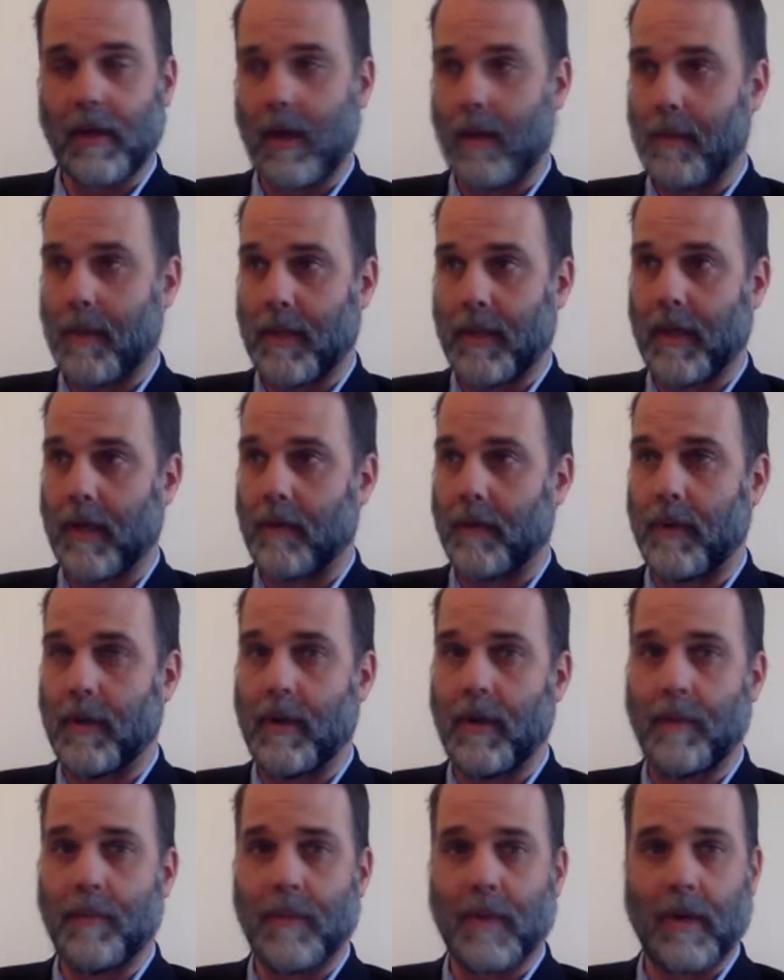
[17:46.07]
I might not read
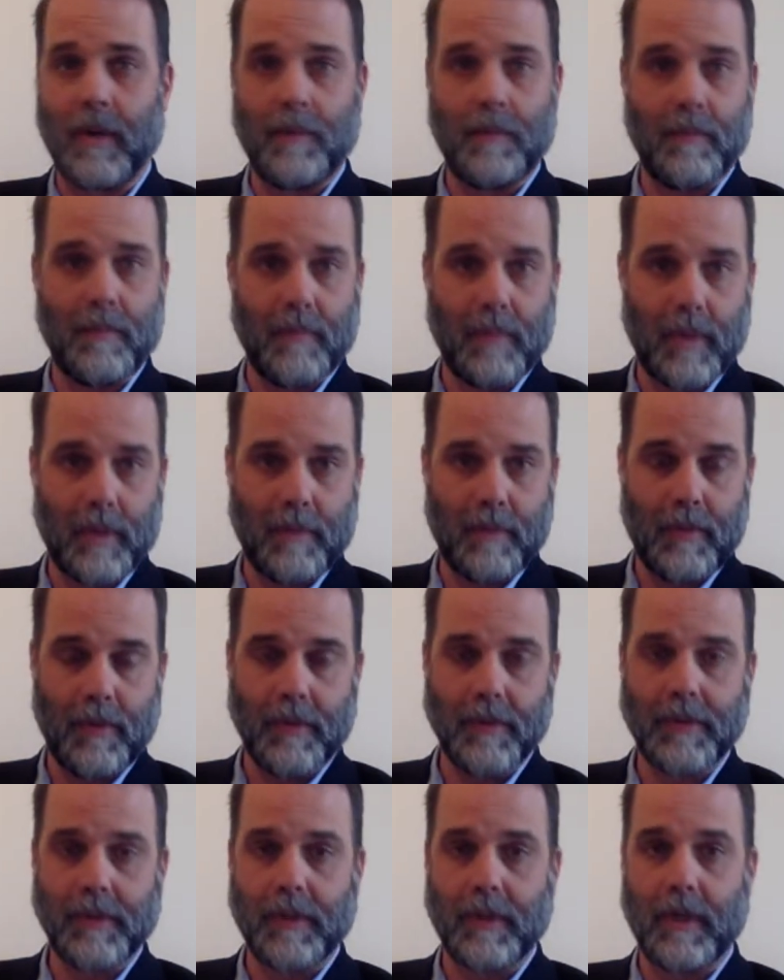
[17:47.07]
it, but I'll I'll
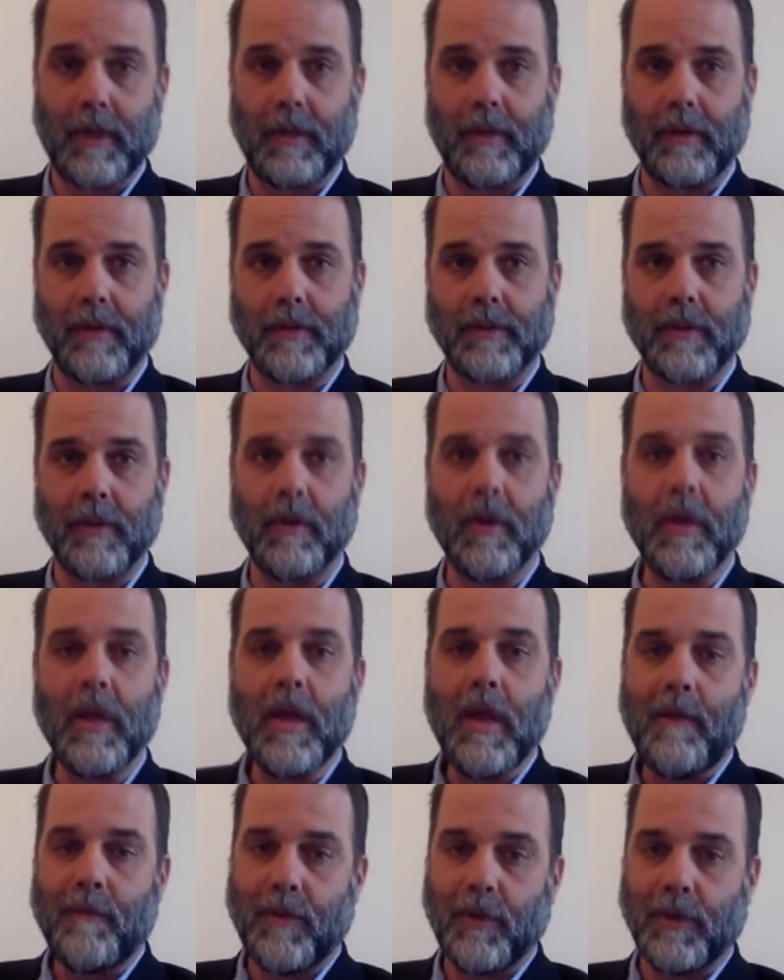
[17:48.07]
post it on there. So if
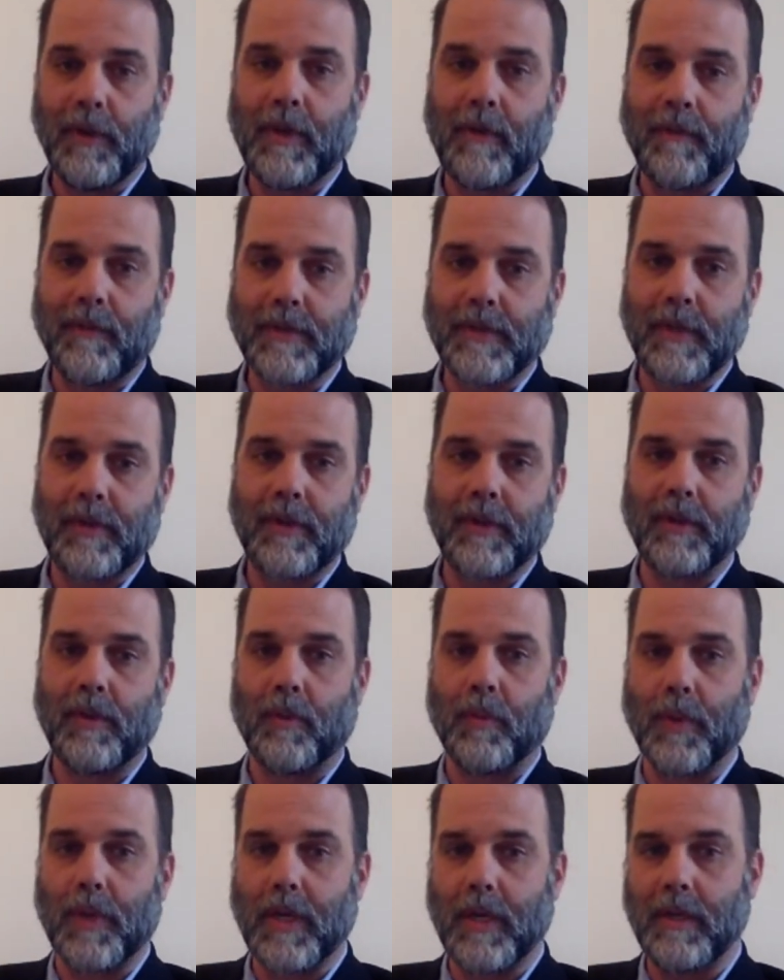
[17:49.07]
you're looking for something
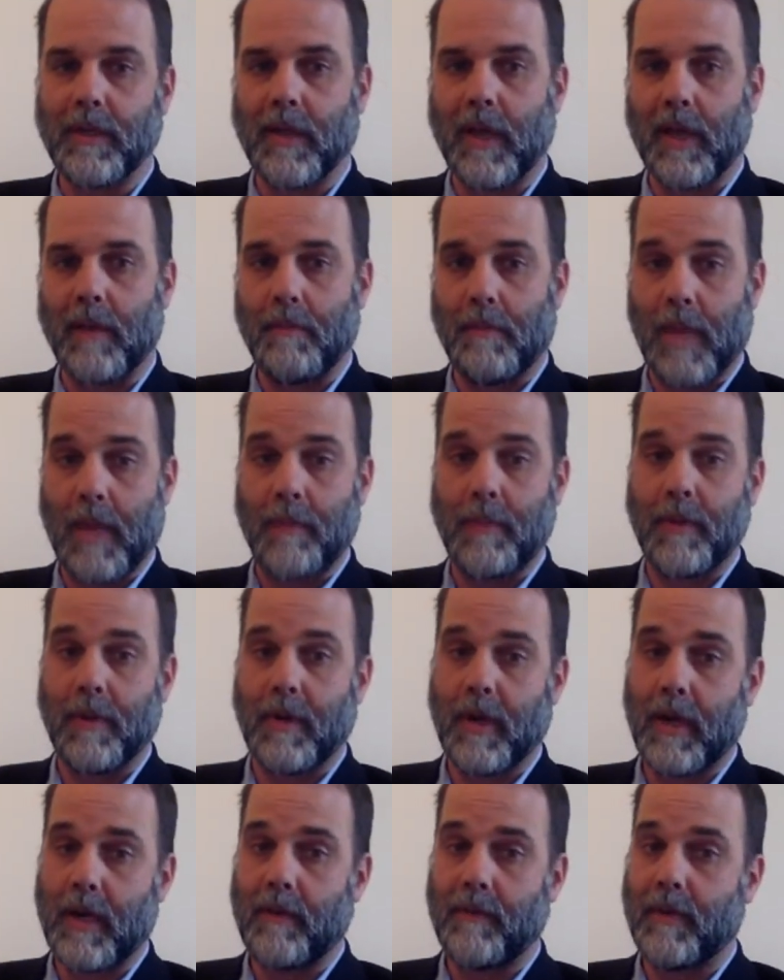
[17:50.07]
to read, maybe you're
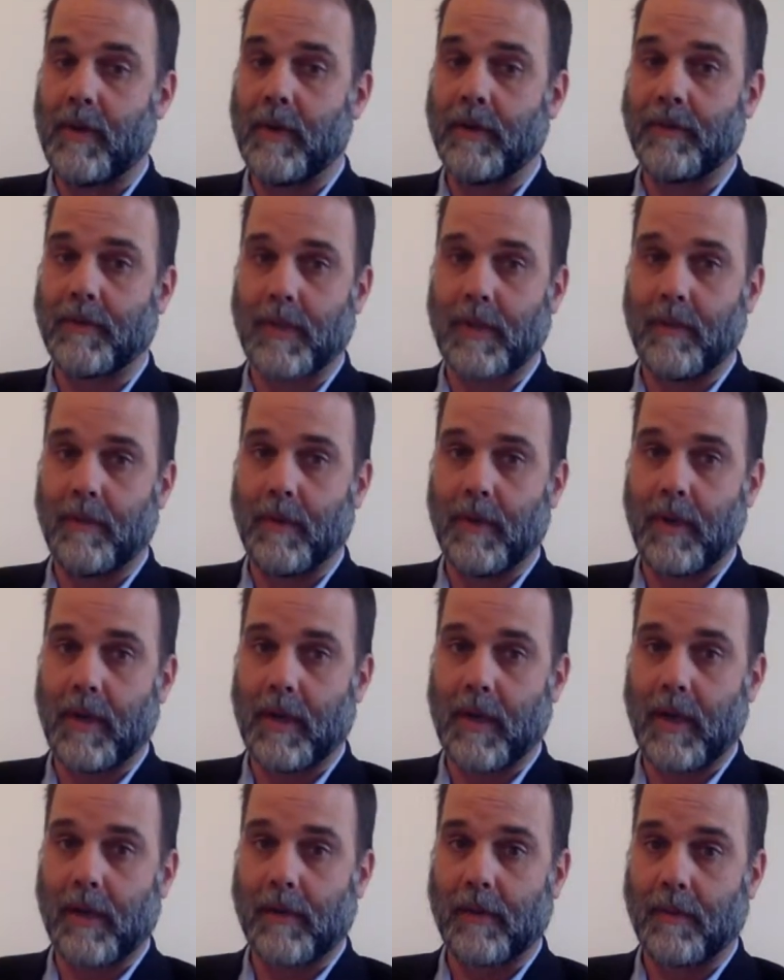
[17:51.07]
not even interested in what I
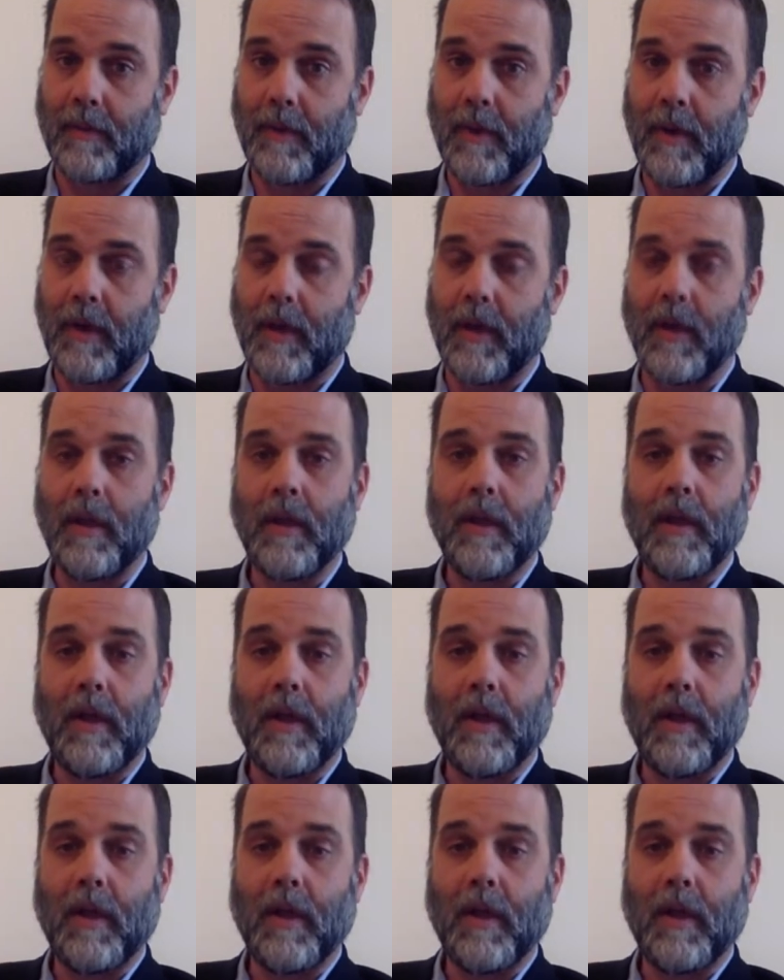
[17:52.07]
got to write.